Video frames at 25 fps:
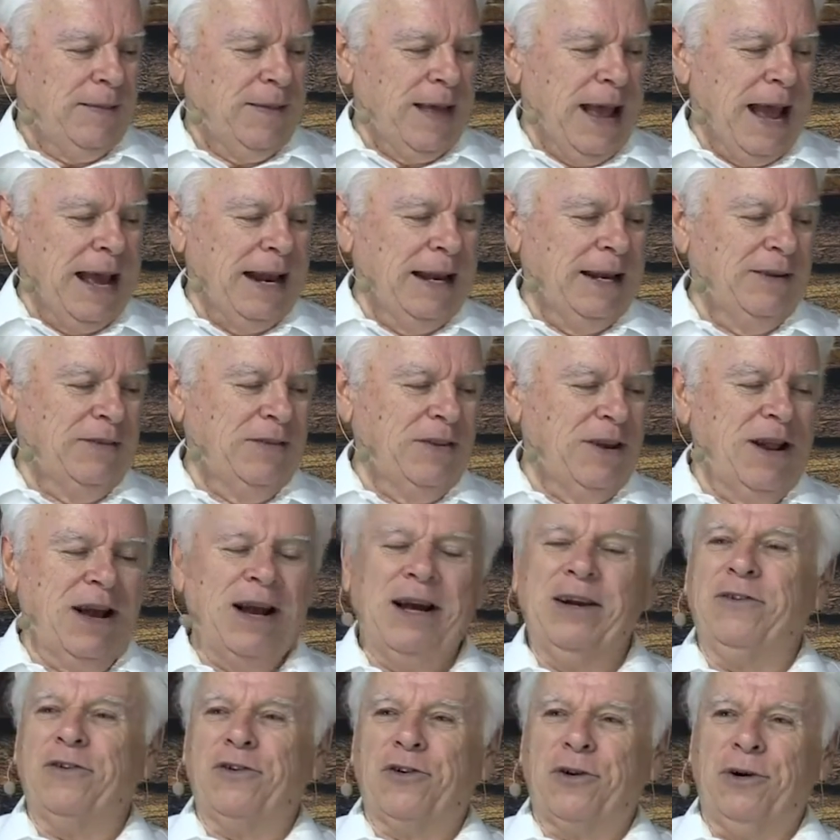that is
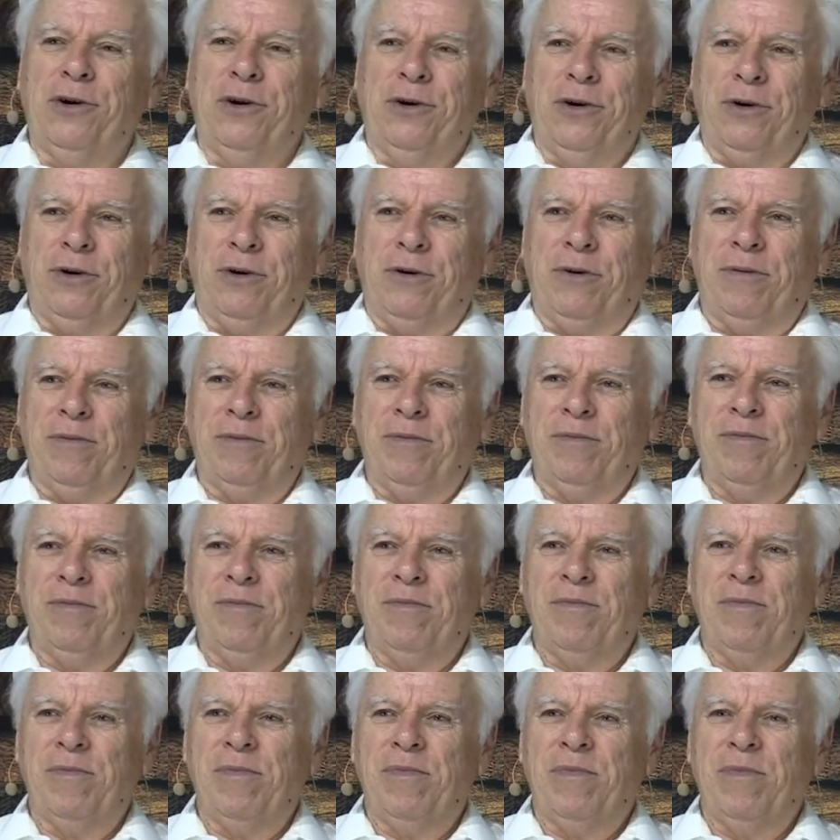not true.
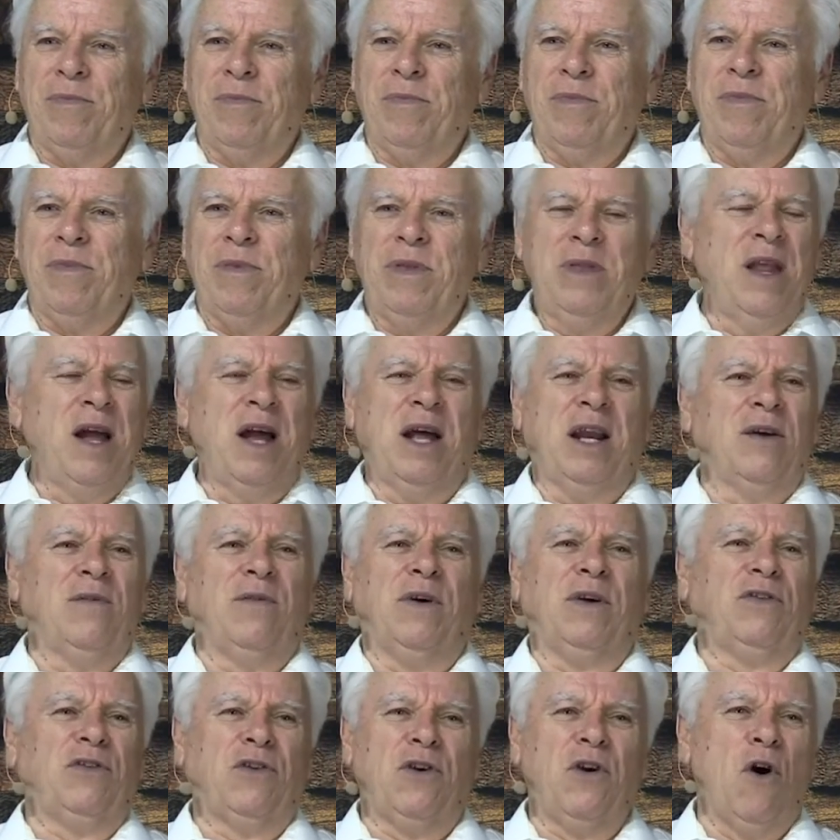None of
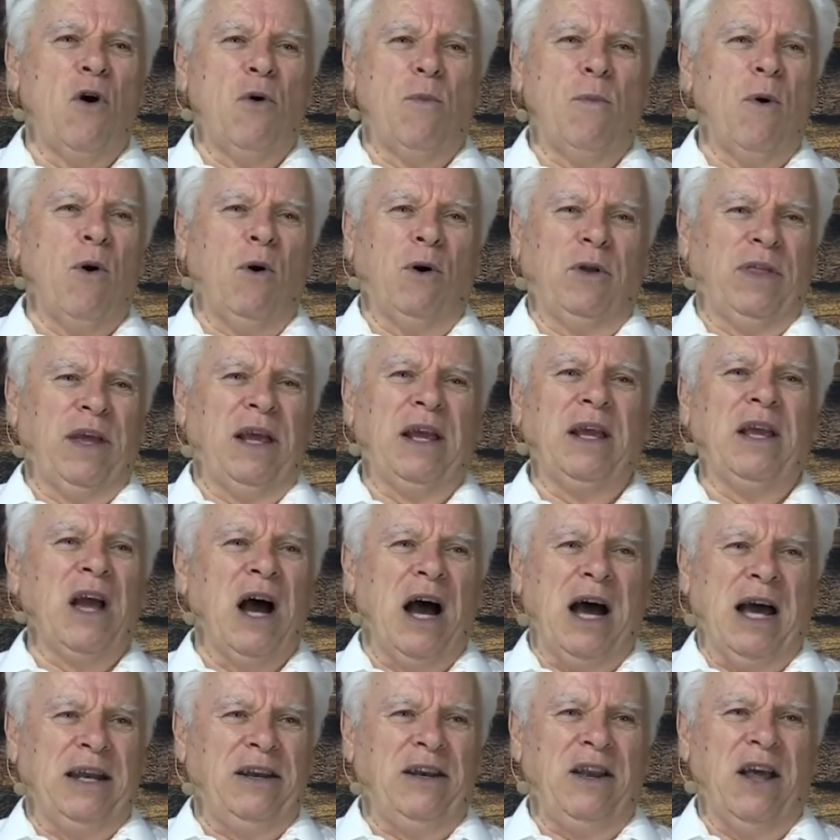us know more than
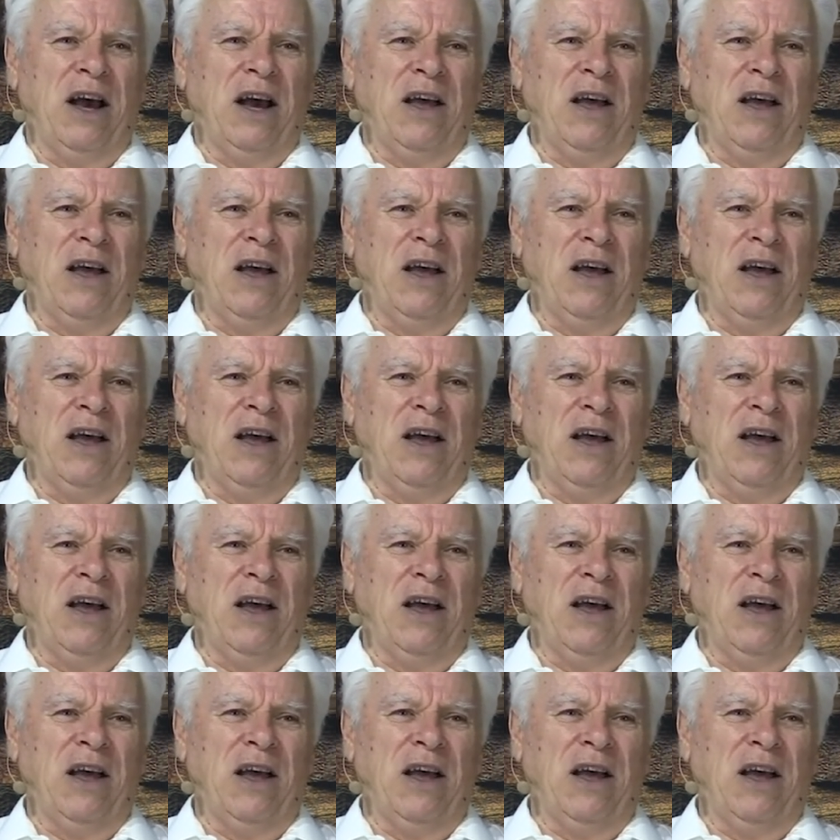God